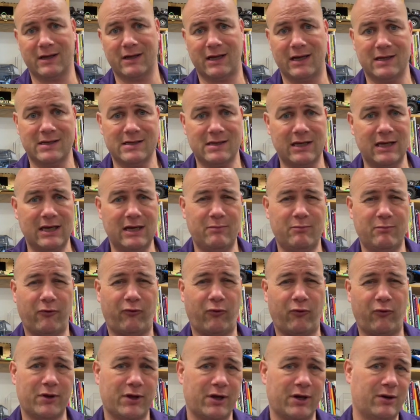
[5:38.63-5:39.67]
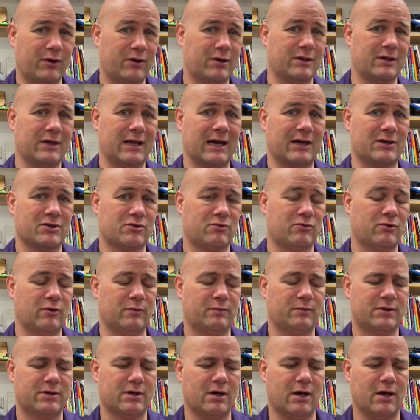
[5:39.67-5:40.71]
the kids leave before the next
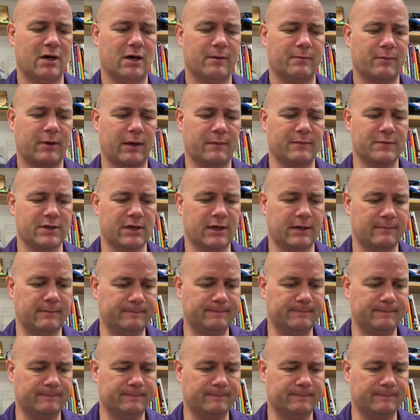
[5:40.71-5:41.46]
group um, comes in.